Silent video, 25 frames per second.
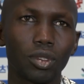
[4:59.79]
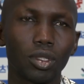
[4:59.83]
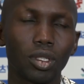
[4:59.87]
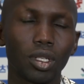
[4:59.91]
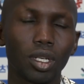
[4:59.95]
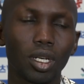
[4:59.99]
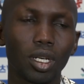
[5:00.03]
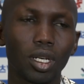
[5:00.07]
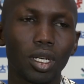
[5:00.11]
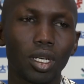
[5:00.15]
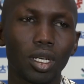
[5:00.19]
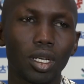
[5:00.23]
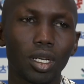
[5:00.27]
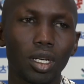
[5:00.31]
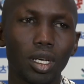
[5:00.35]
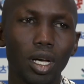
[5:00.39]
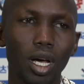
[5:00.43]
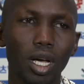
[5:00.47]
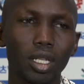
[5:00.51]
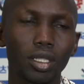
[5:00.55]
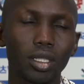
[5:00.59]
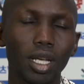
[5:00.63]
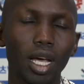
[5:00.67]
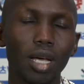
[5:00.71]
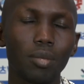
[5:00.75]

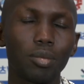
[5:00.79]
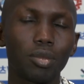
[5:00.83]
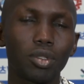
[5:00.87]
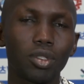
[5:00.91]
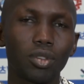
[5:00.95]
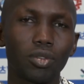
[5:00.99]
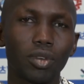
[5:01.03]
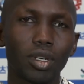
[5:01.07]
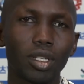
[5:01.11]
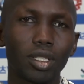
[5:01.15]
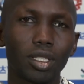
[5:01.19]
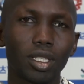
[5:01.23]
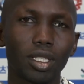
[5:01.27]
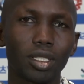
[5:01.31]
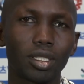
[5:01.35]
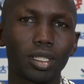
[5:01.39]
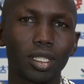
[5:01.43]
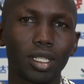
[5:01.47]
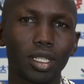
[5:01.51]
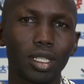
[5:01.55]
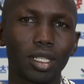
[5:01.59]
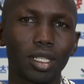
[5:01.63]
At times you find that